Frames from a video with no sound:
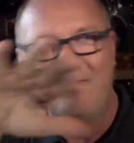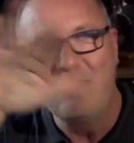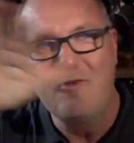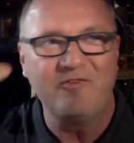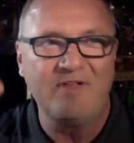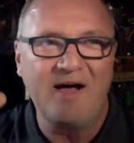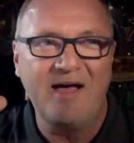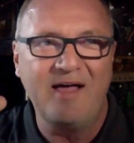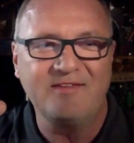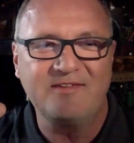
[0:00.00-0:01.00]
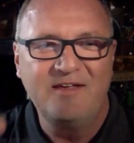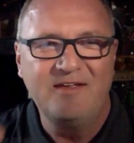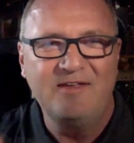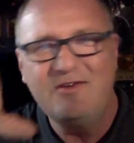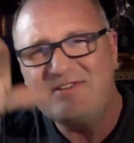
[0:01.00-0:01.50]
Roof lines.
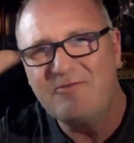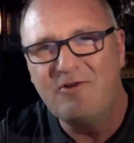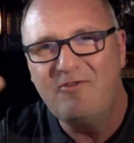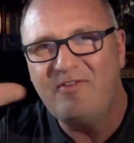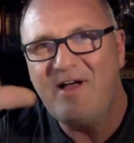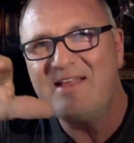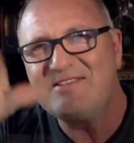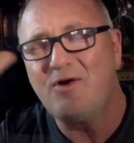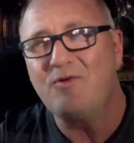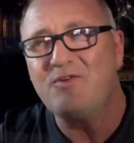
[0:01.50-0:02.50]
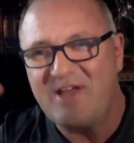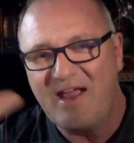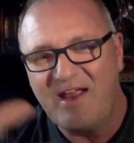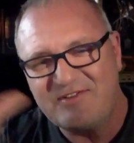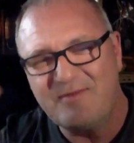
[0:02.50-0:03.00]
Usually, roof lines don't
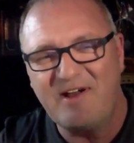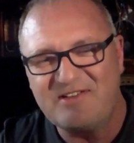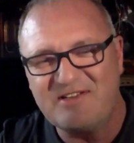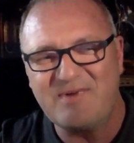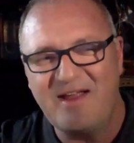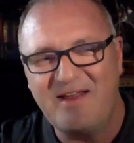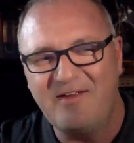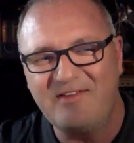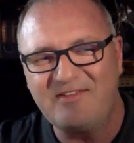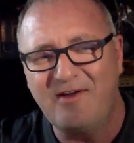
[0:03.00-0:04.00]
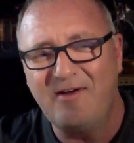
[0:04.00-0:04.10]
change too much, is what I noticed.